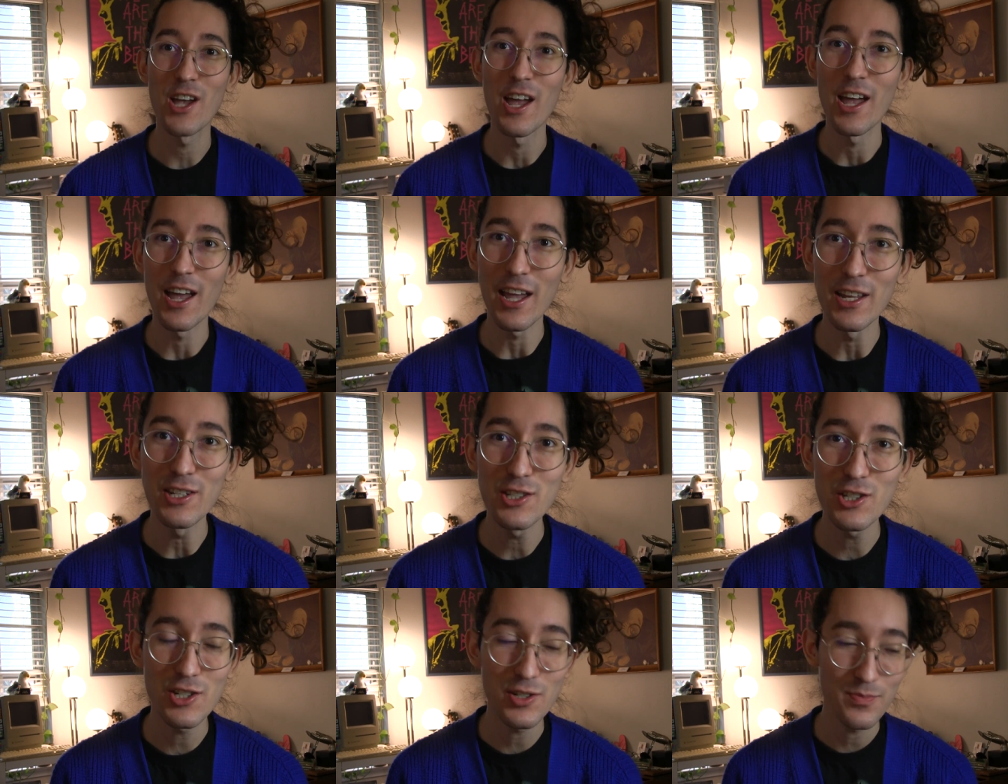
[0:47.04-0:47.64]

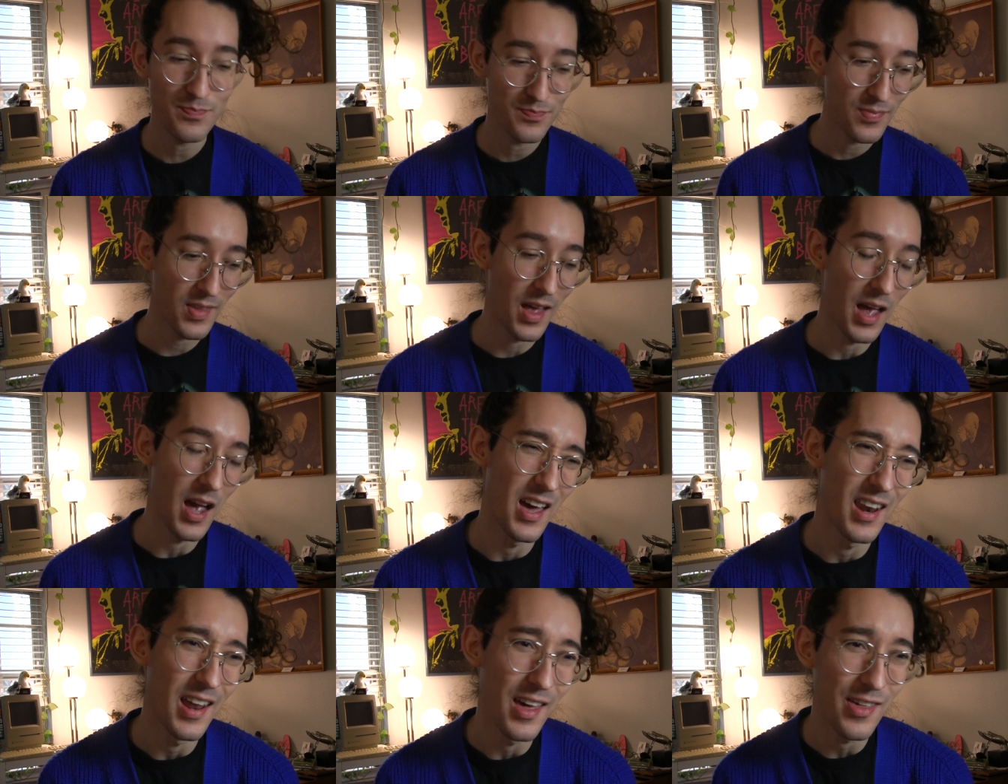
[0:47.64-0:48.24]
changed,
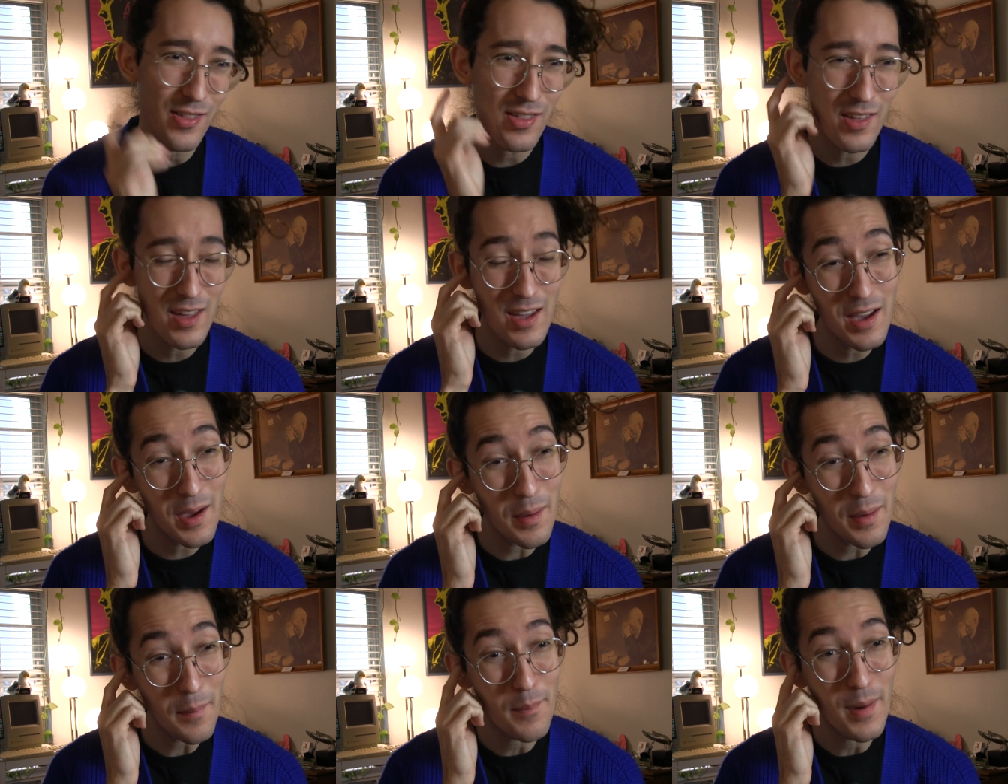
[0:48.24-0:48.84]
and I
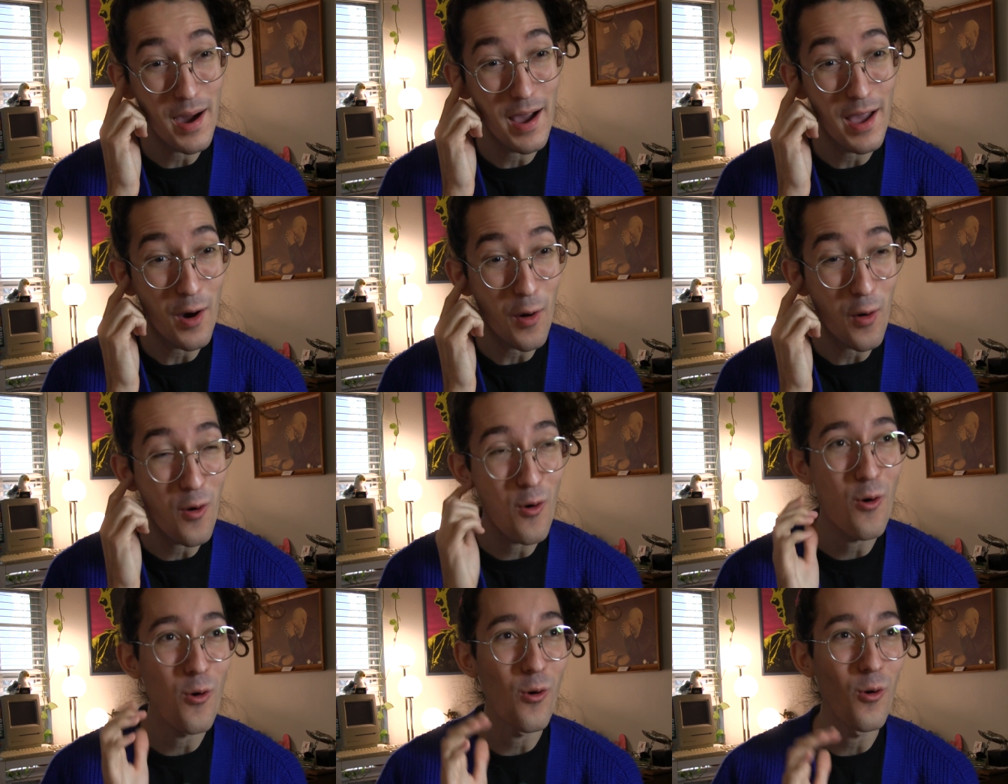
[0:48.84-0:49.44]
think my
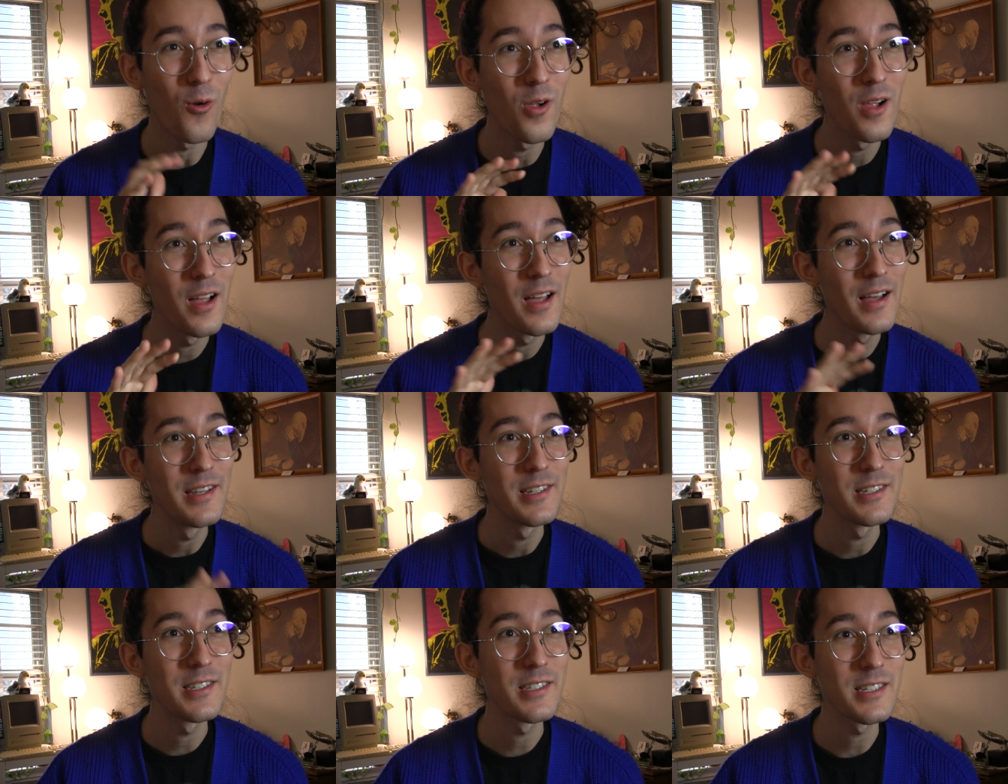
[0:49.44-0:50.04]
whole
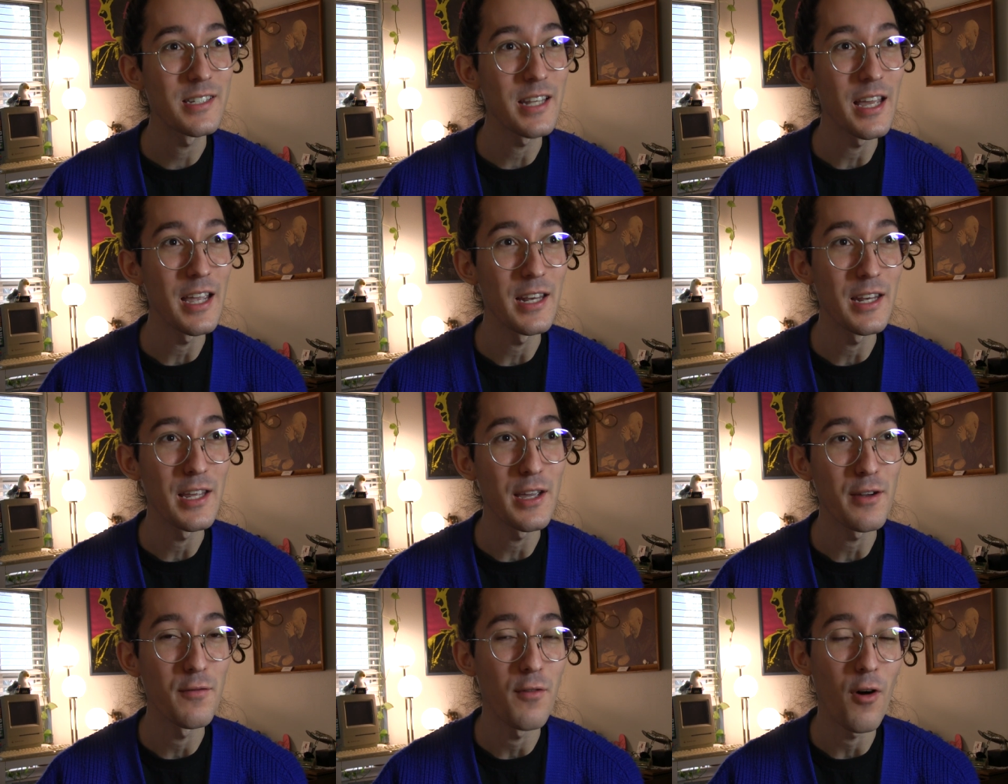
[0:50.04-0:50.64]

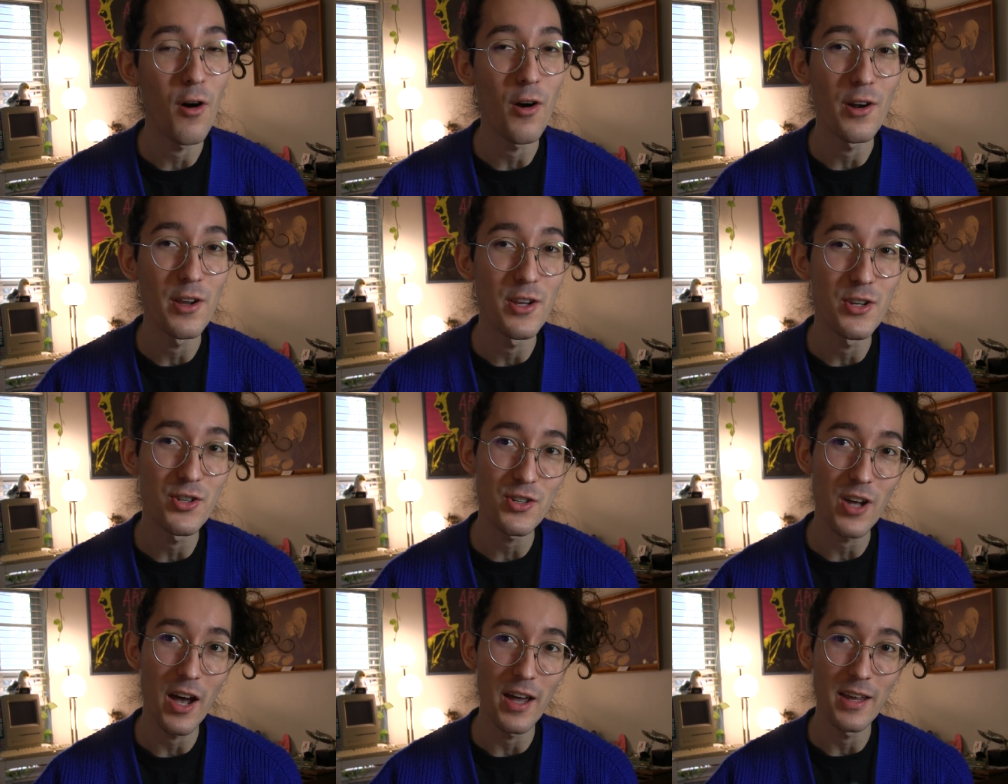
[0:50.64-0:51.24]
staining
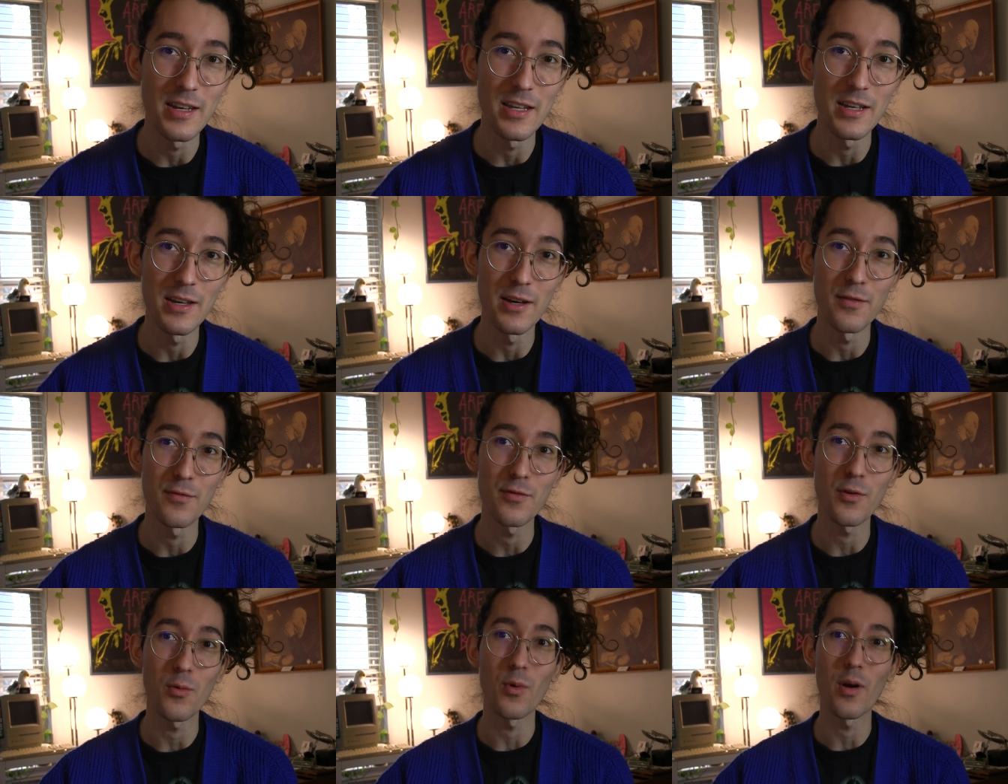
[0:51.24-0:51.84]
varnish idea
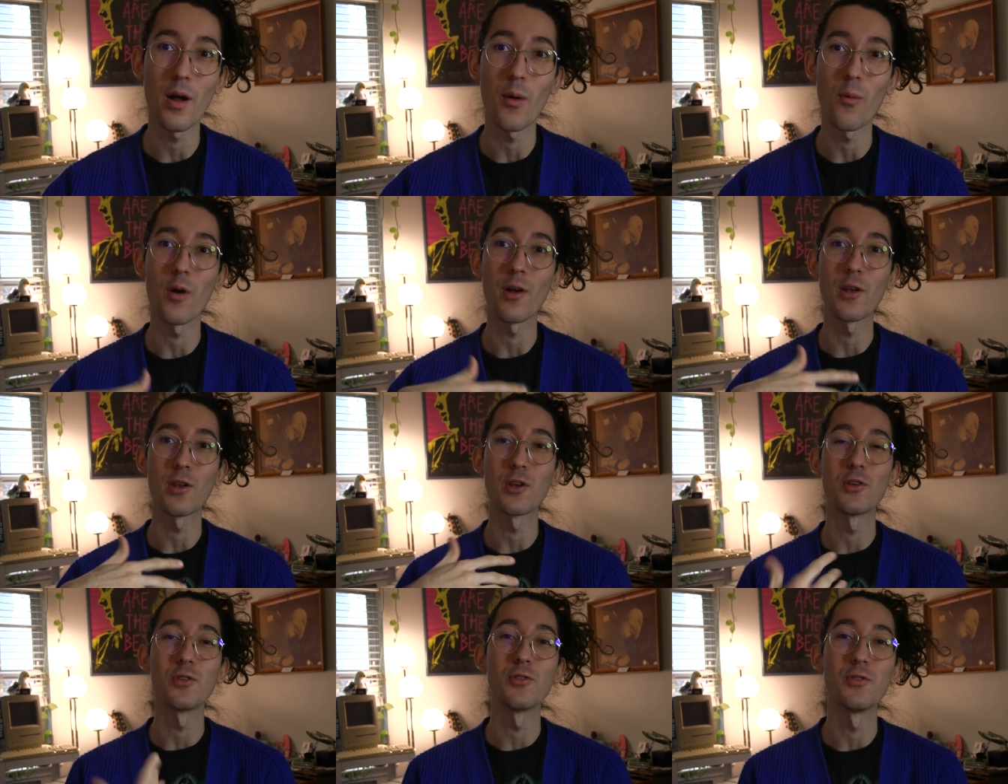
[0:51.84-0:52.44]
for what I
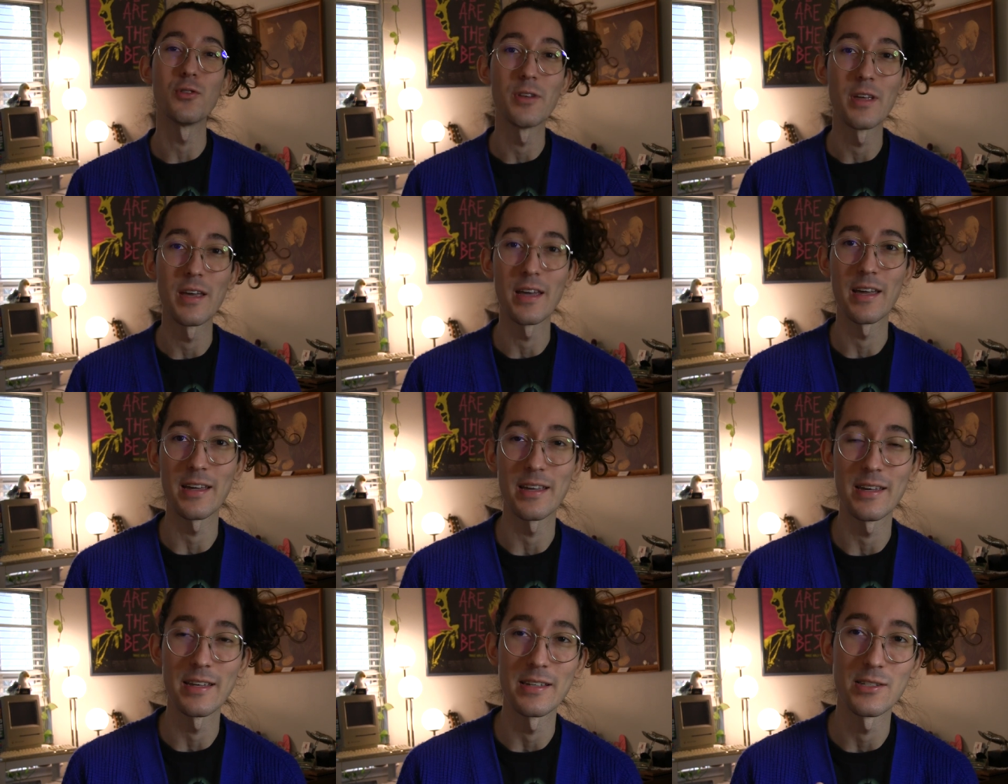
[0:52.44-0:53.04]
wanted to do
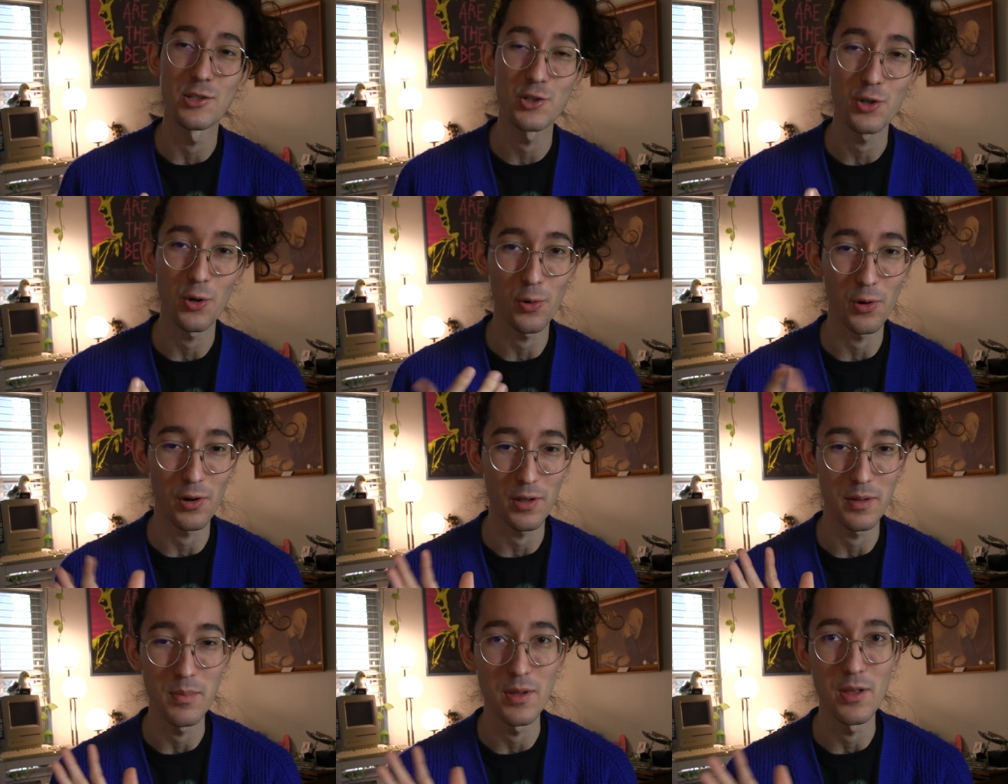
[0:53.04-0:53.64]
today is
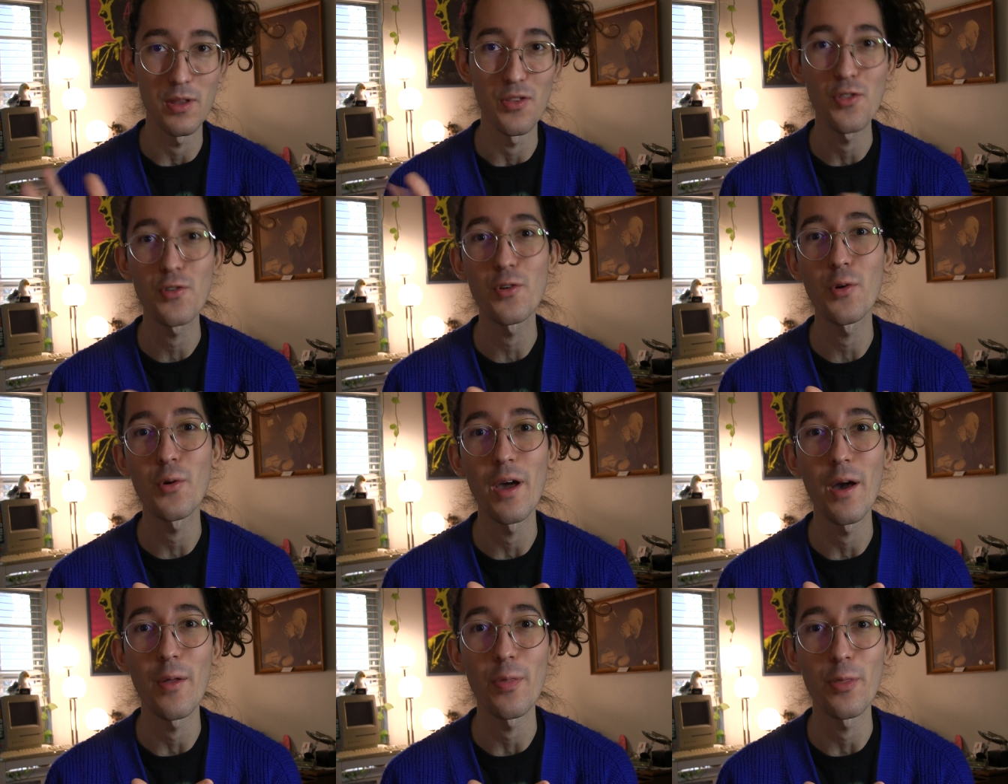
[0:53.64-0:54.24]
totally been
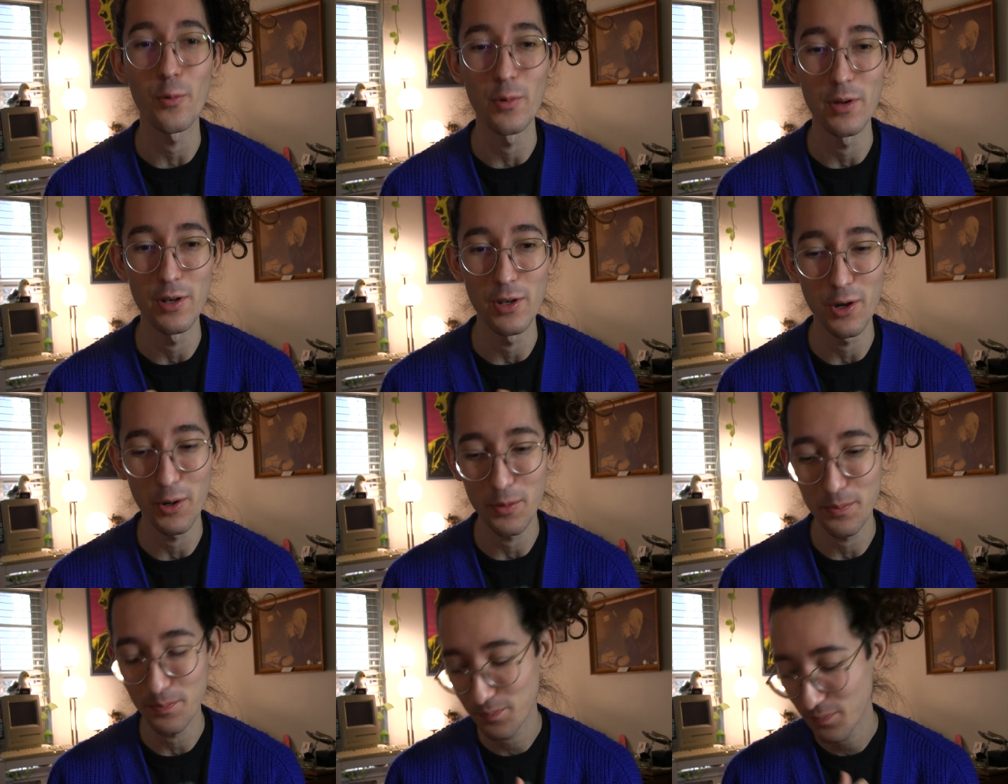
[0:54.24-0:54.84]
thrown out the
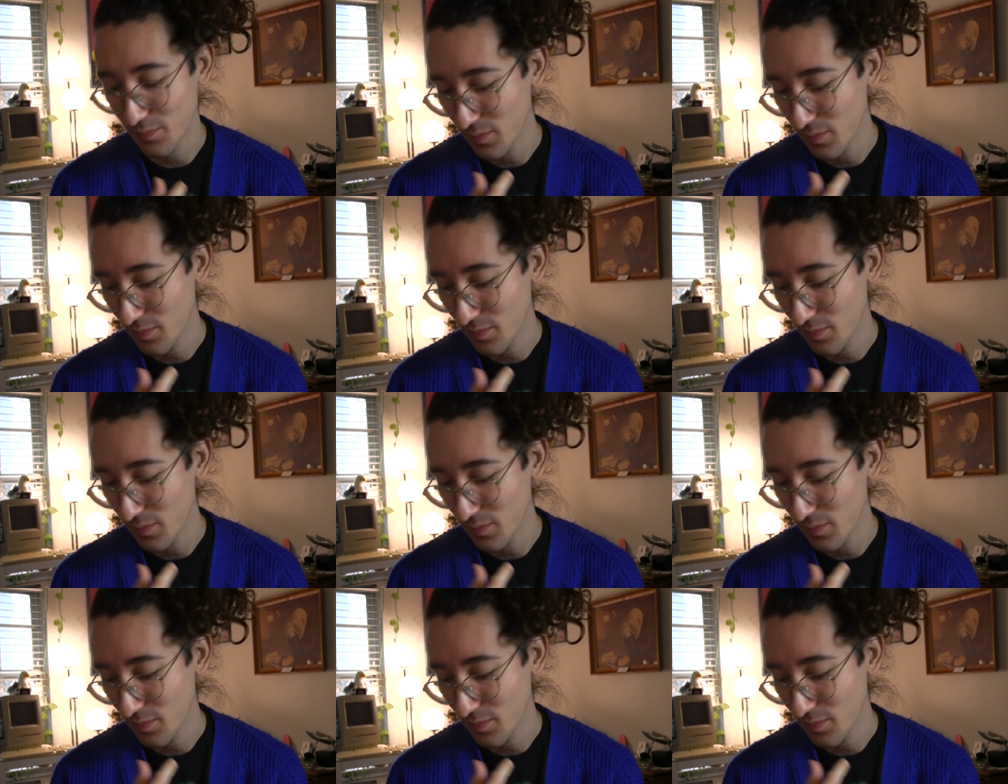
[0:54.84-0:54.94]
window.